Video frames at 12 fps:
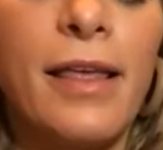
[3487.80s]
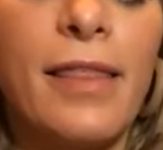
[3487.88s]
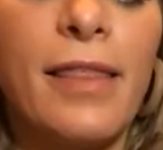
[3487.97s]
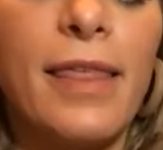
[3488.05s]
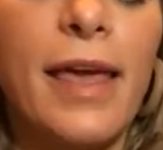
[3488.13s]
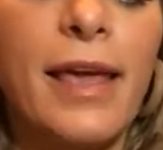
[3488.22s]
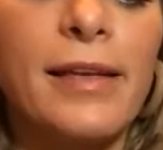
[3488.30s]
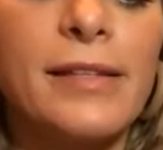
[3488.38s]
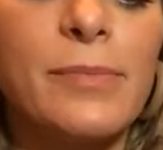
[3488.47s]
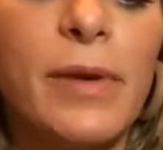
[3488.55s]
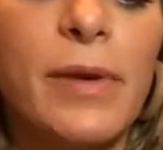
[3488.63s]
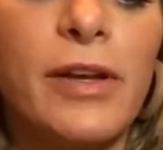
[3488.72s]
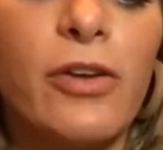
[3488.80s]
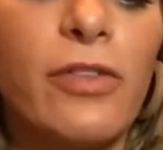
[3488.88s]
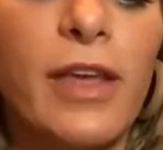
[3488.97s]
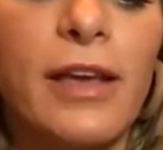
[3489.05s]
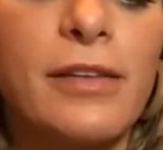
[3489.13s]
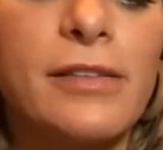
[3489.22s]
thanks, but no
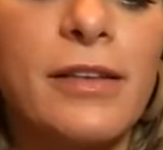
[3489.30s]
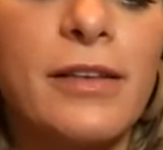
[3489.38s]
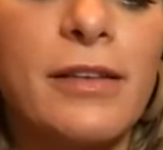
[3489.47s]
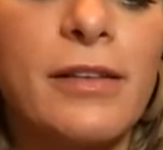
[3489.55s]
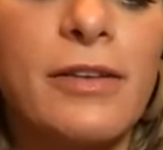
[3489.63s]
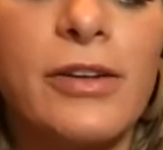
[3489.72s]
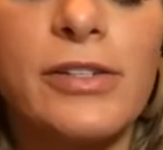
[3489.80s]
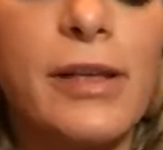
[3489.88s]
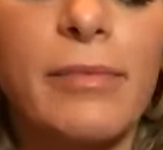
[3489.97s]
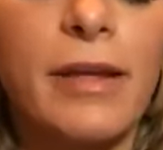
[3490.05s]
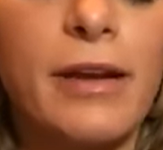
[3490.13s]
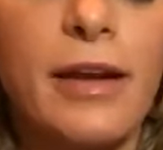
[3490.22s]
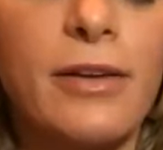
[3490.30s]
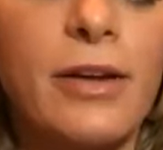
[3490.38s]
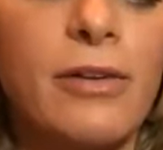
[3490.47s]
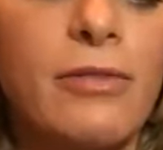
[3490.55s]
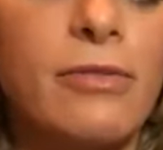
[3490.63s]
thanks, or something, I don't know.